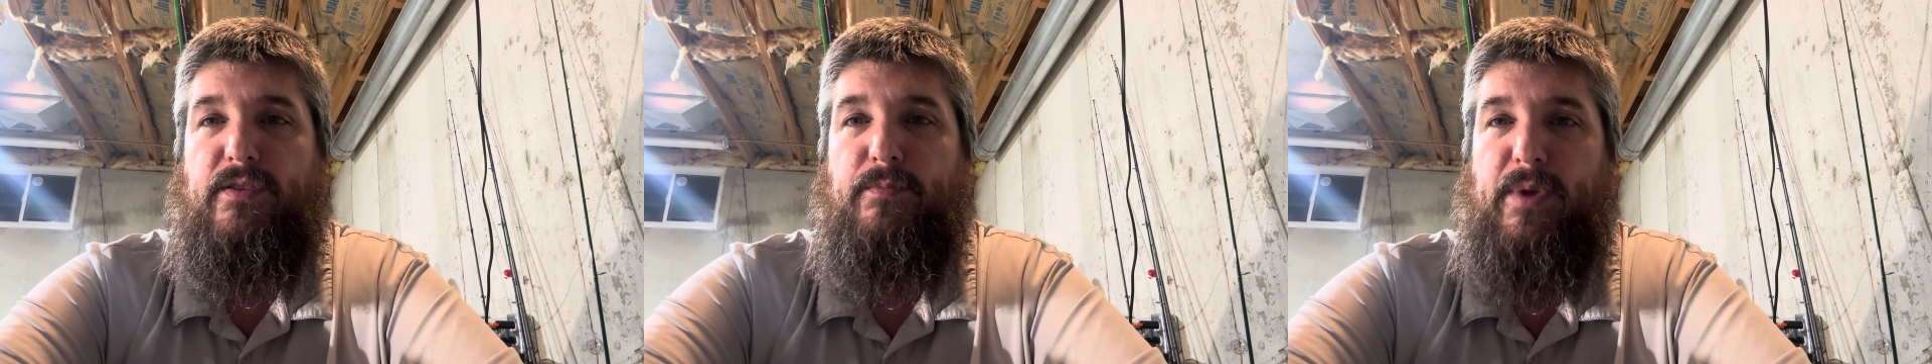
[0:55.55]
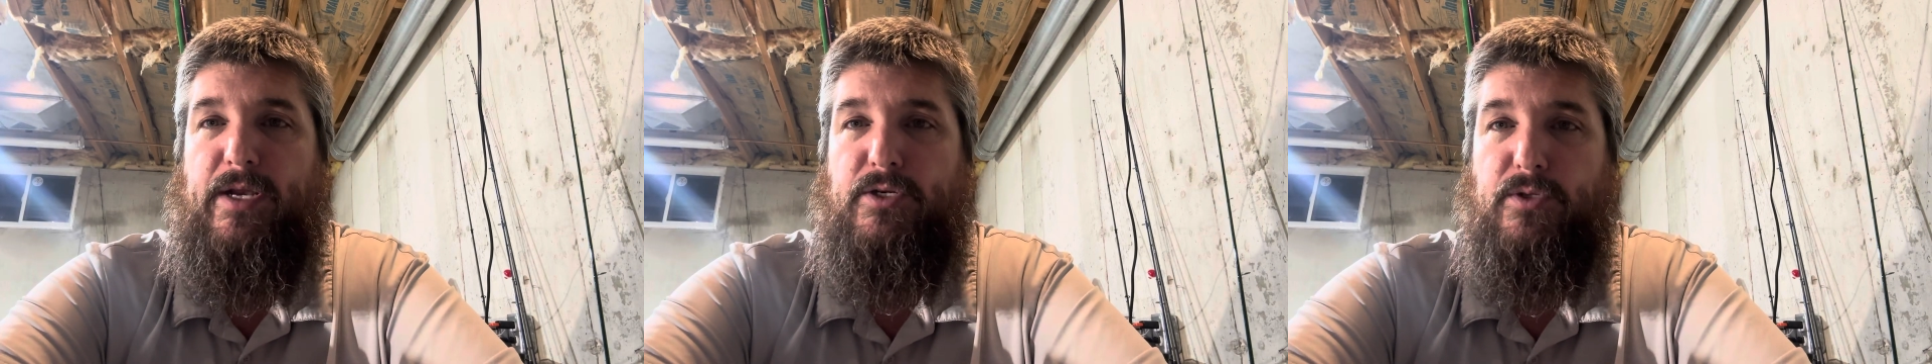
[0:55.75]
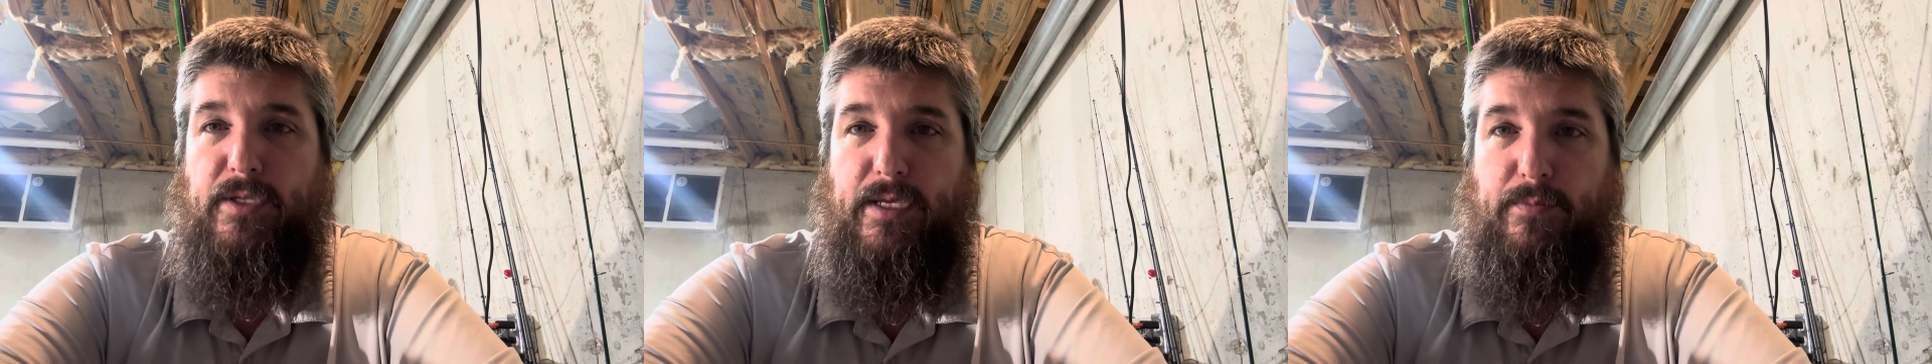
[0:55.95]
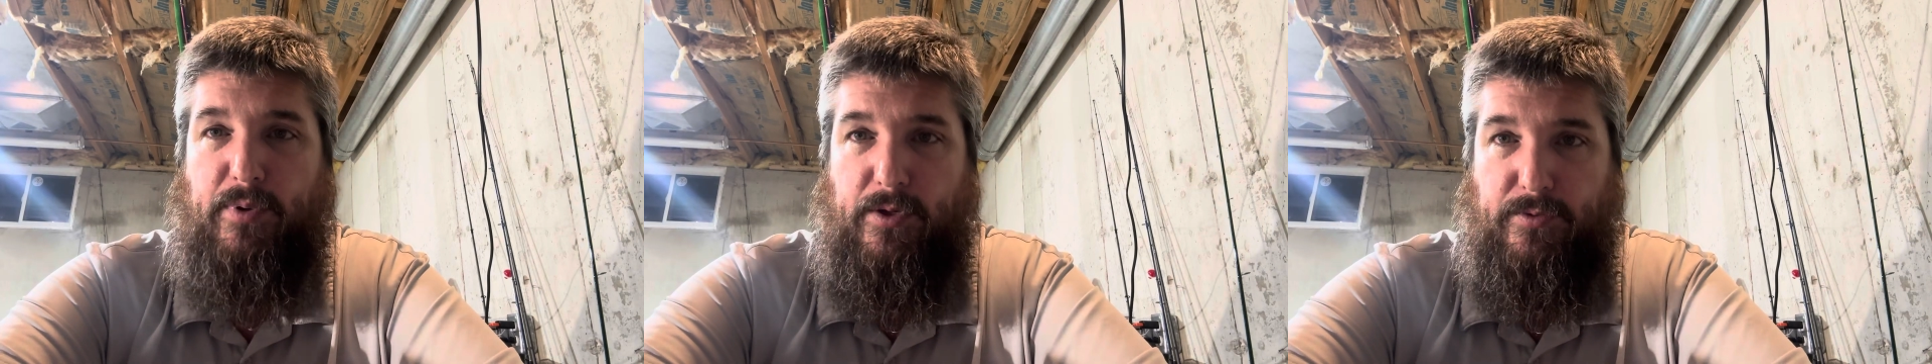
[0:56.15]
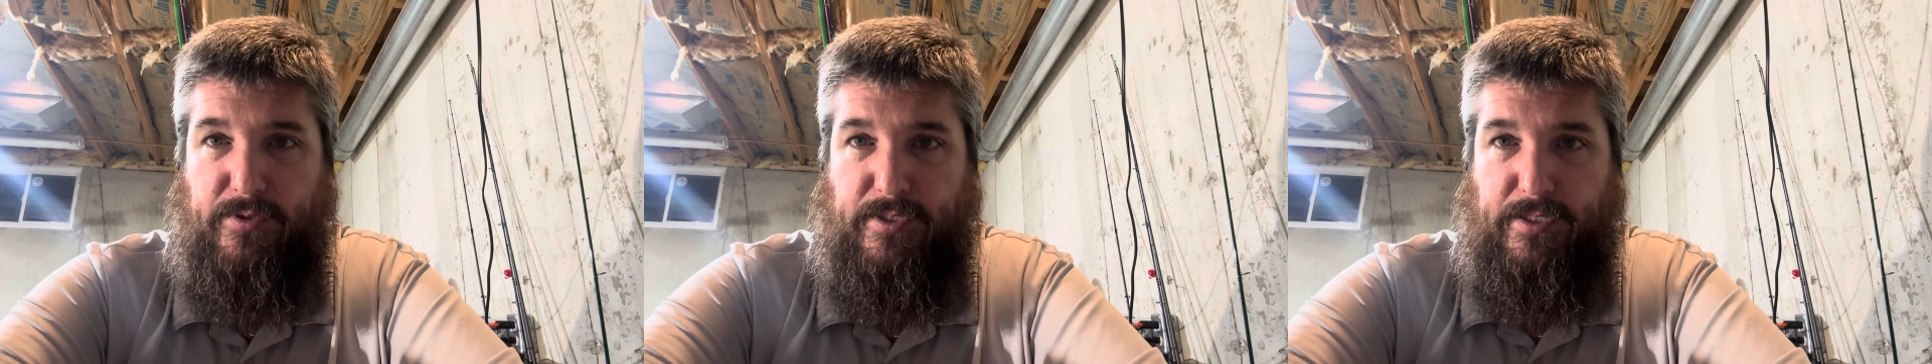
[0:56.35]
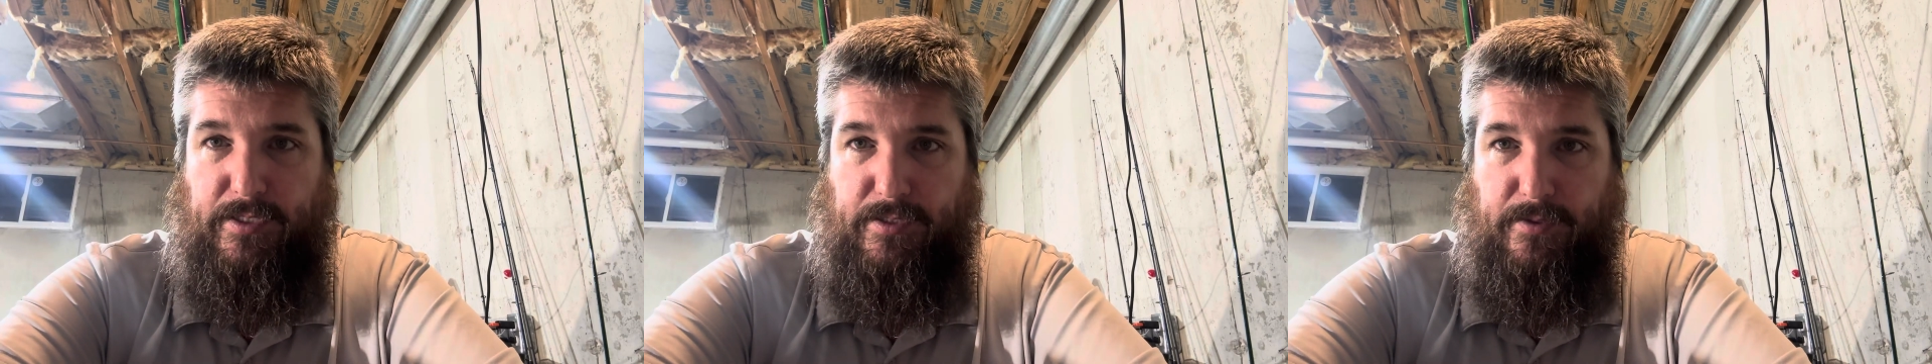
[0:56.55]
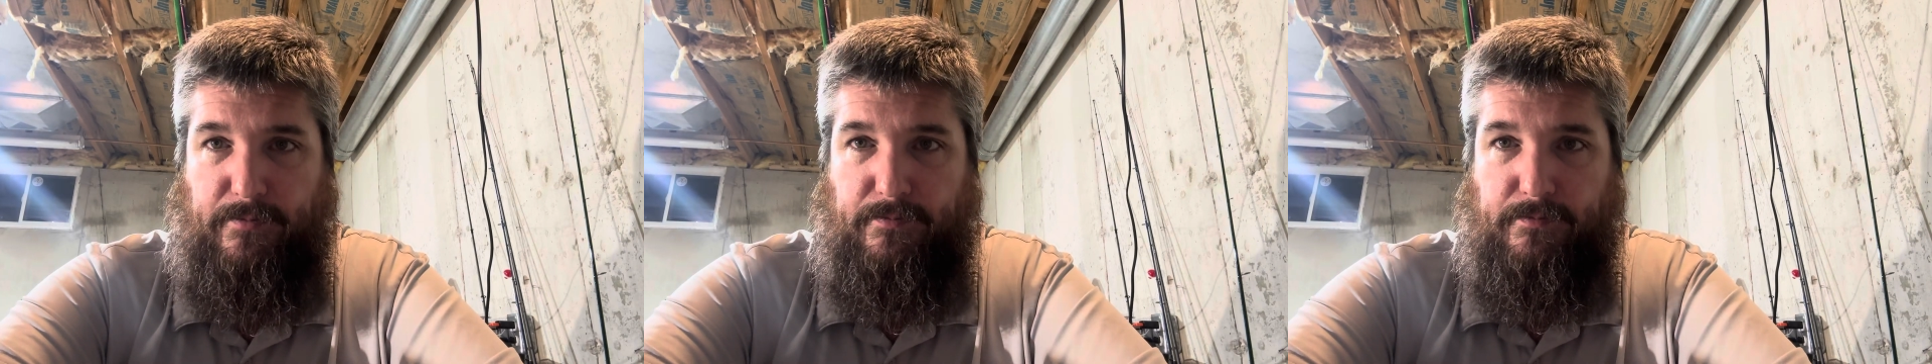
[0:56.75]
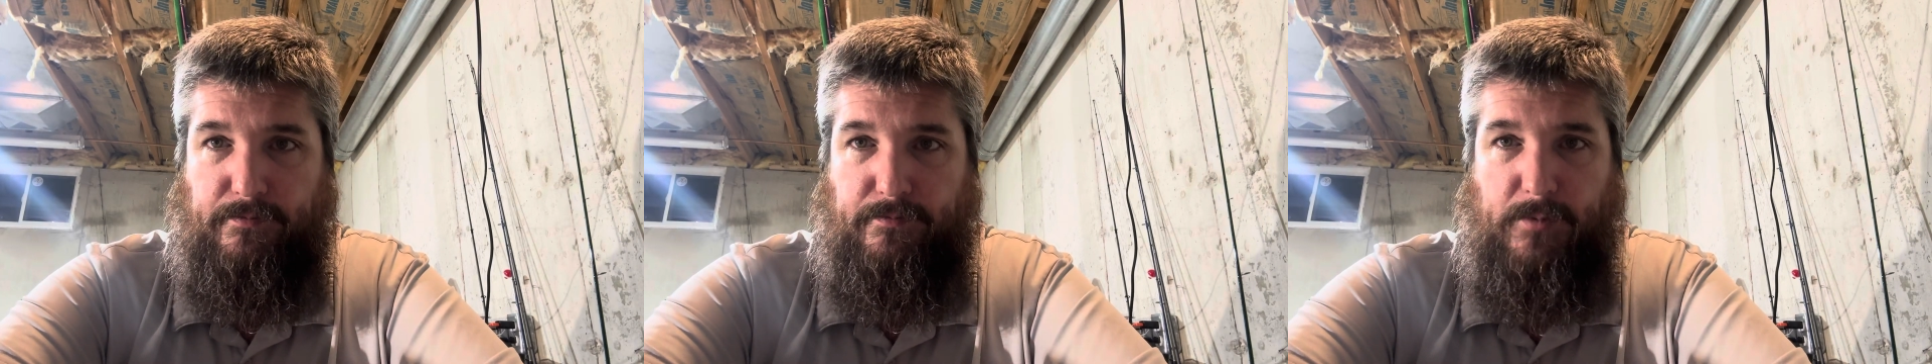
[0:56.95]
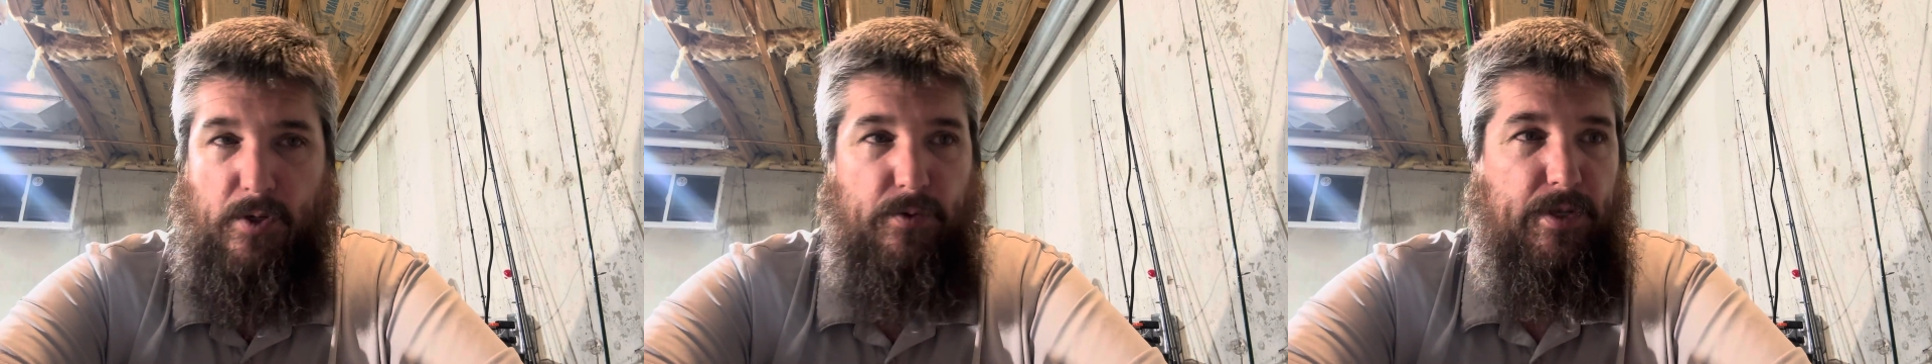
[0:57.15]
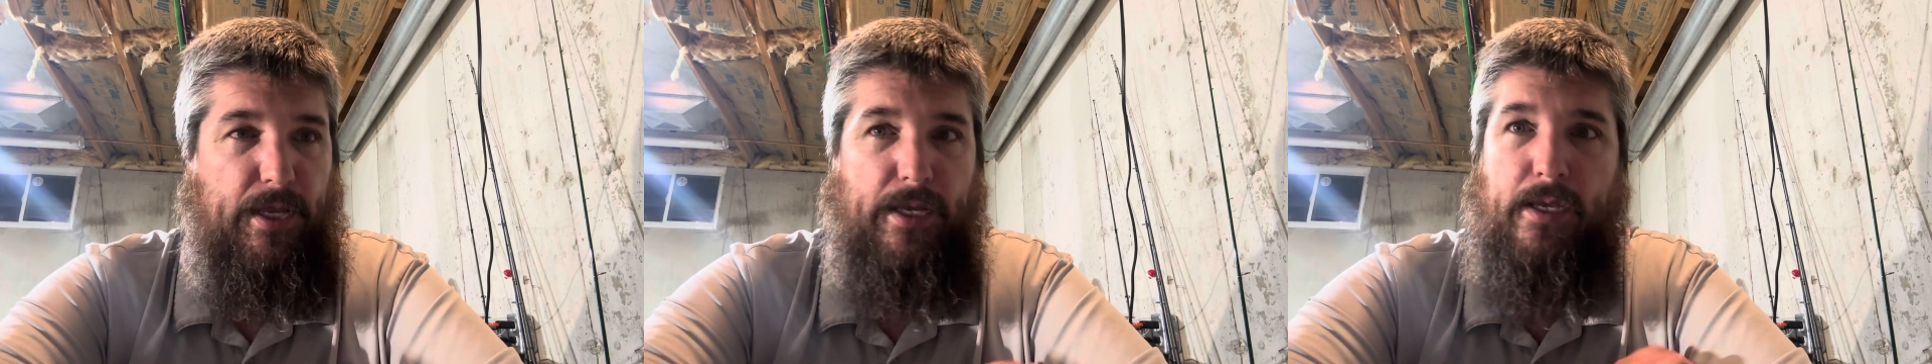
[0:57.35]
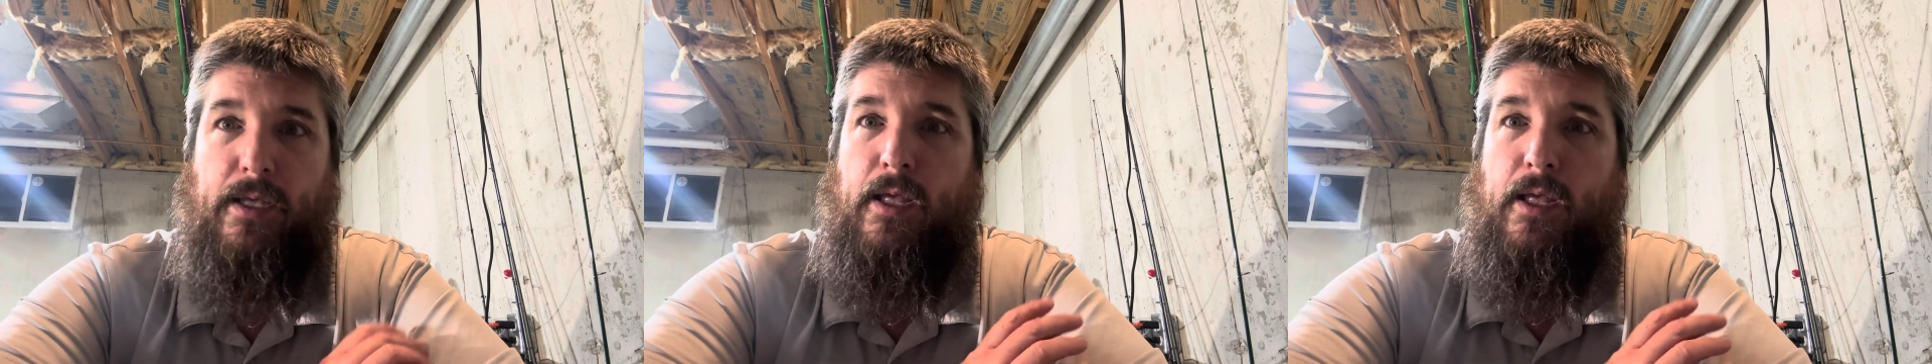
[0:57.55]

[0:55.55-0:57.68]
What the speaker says: Major League postseason, okay?